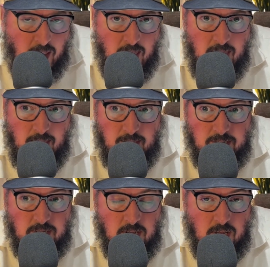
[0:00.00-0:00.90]

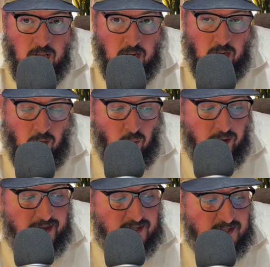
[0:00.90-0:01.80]
And,
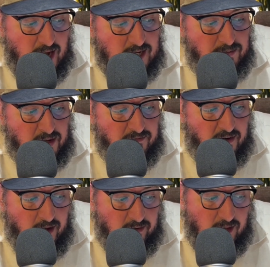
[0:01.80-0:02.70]
with his size being
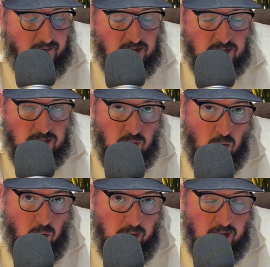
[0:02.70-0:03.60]
5'11",
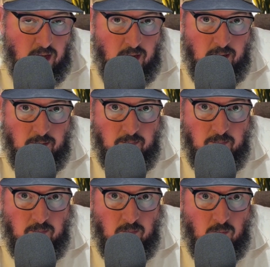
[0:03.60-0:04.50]
208,
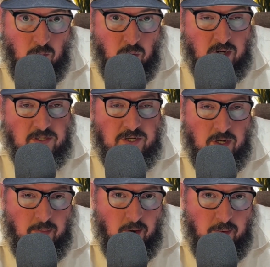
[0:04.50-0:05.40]
we're concerned
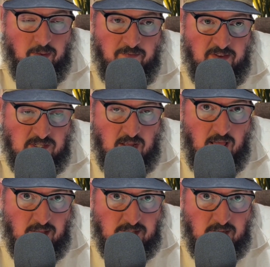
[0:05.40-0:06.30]
about maybe the
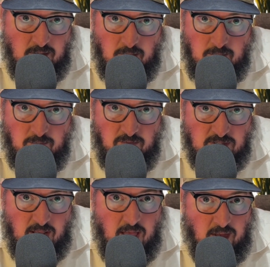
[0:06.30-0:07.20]

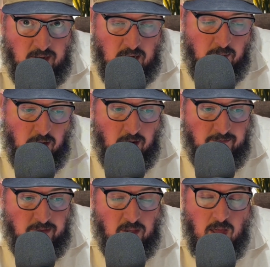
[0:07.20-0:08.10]
physicality coming
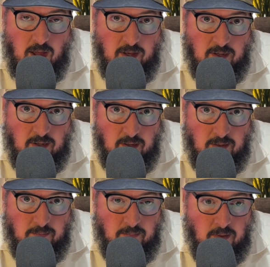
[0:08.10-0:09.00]
off the line
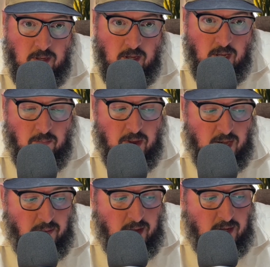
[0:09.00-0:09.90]
in
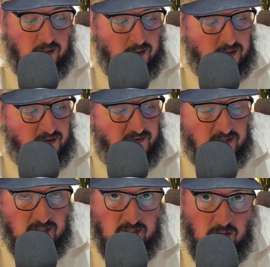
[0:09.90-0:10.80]
man-to-man
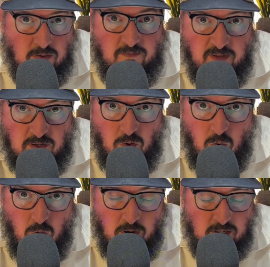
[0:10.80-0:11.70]
defenses, those physical
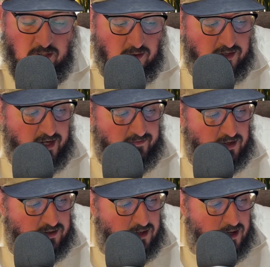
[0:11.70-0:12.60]
corners or
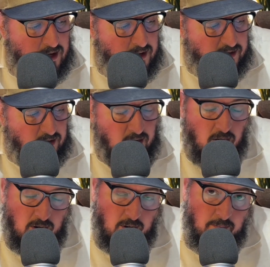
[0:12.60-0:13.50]
safeties that are
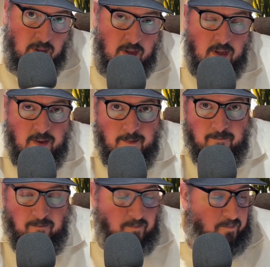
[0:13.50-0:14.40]
guarding
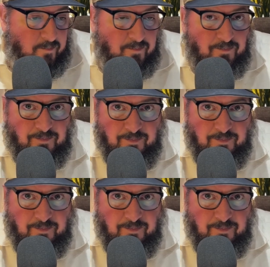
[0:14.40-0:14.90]
him.